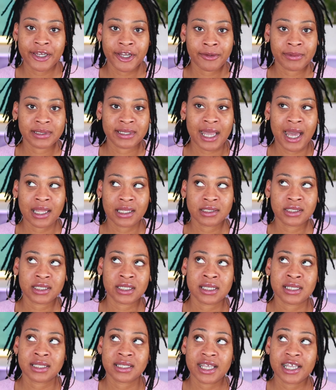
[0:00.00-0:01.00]

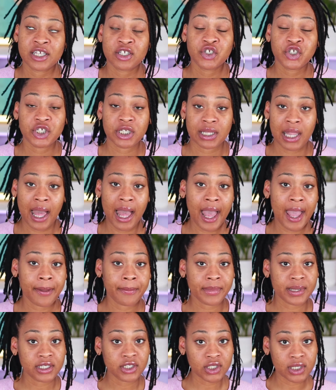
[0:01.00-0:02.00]
dermatologist in
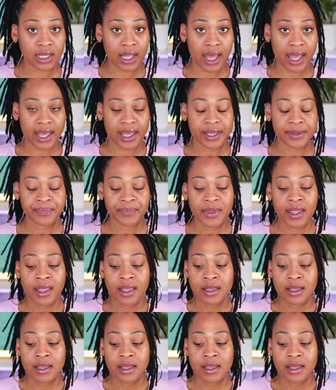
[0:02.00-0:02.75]
July, mid-July.